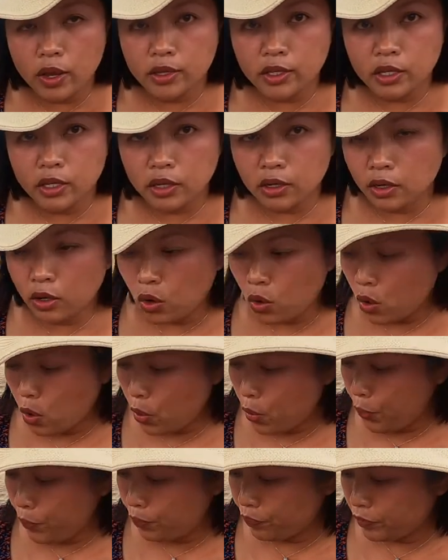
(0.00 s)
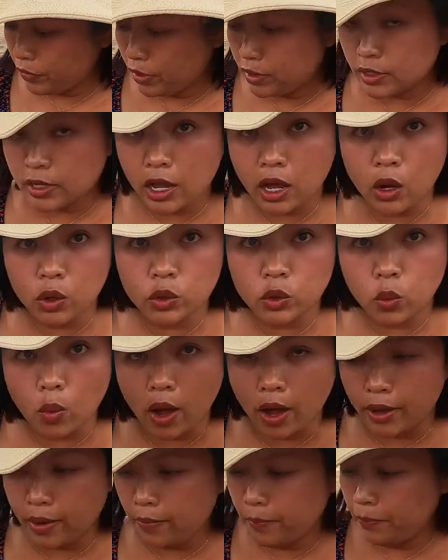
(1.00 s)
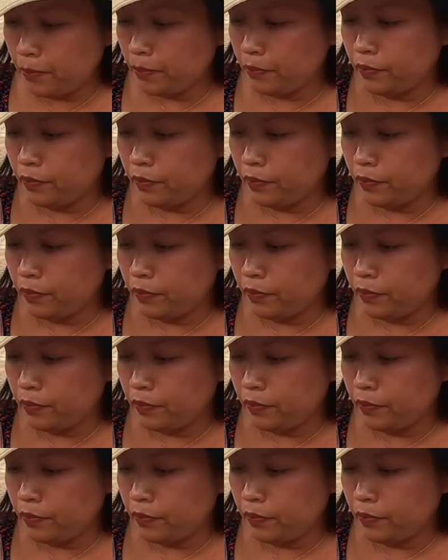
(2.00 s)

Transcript: one year old. It's a house wine.